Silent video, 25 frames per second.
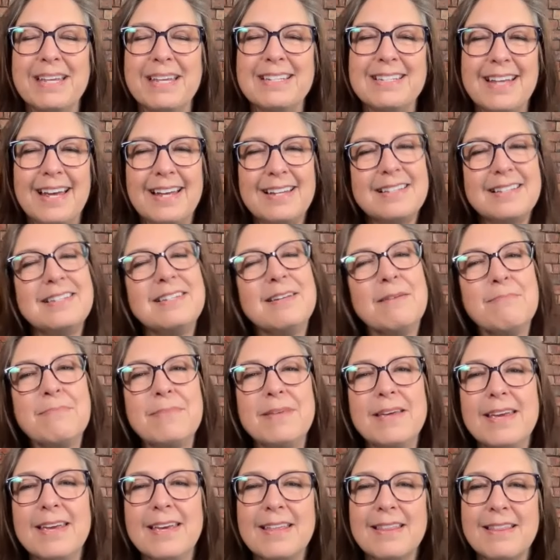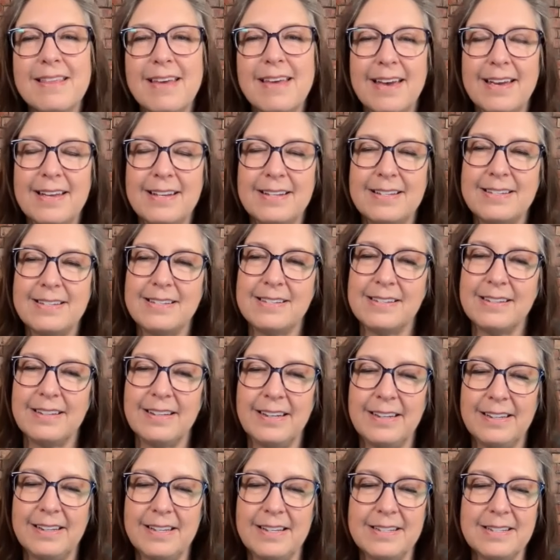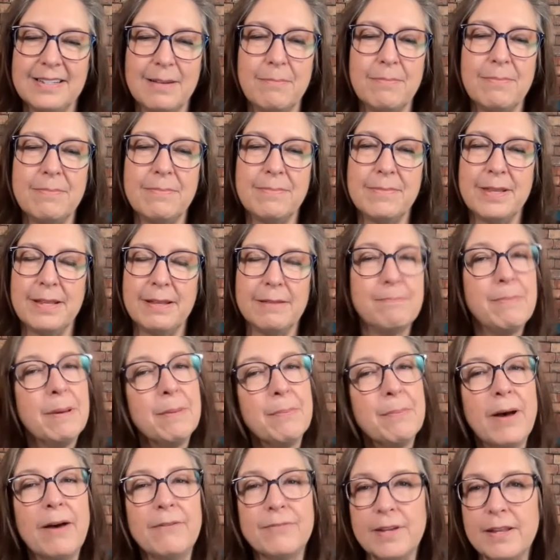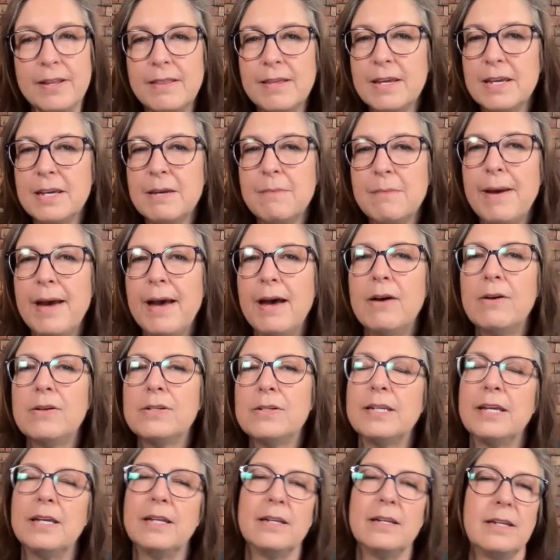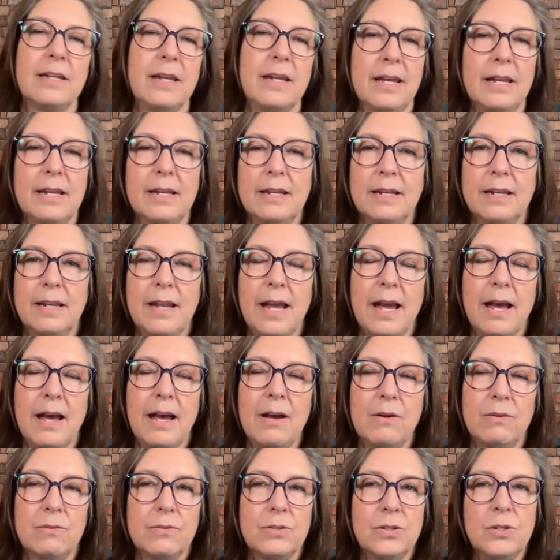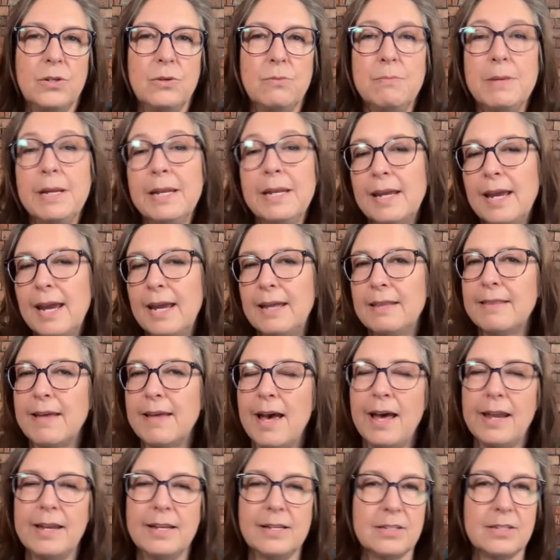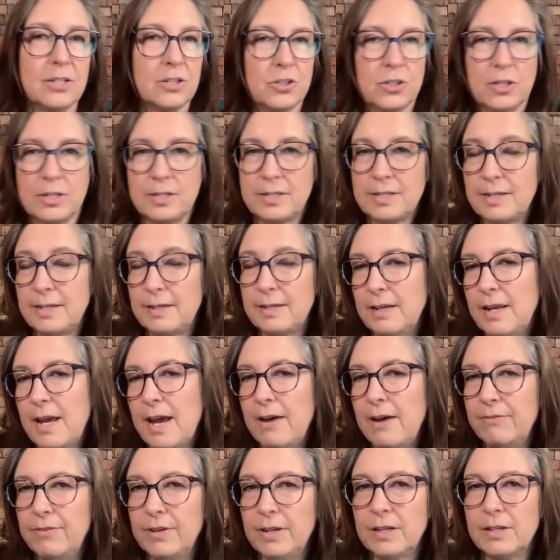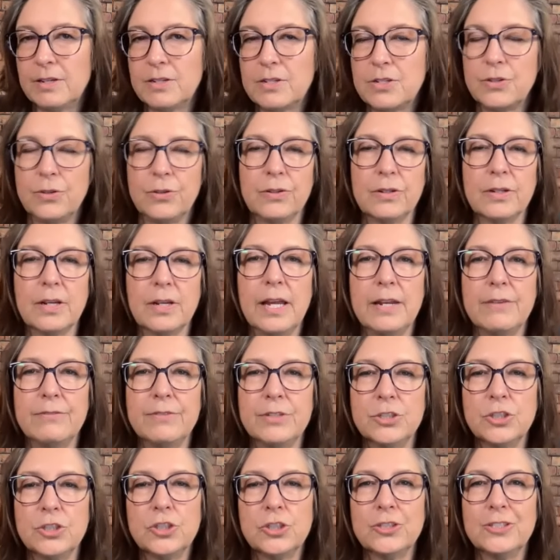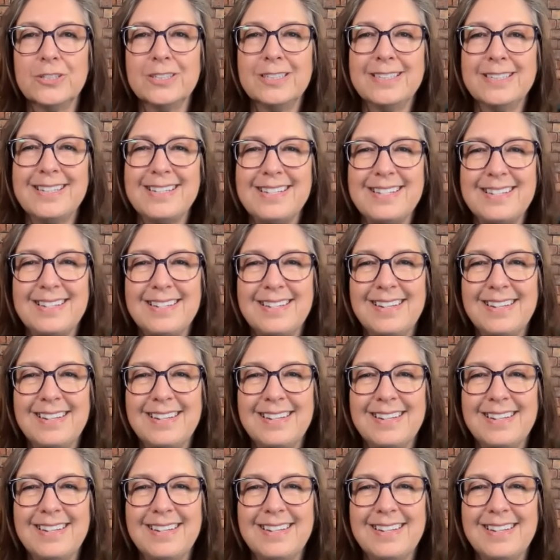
Is that something that uh, is some that people have to think about and, and how do you mitigate that? Is it just having certain kind of insurance?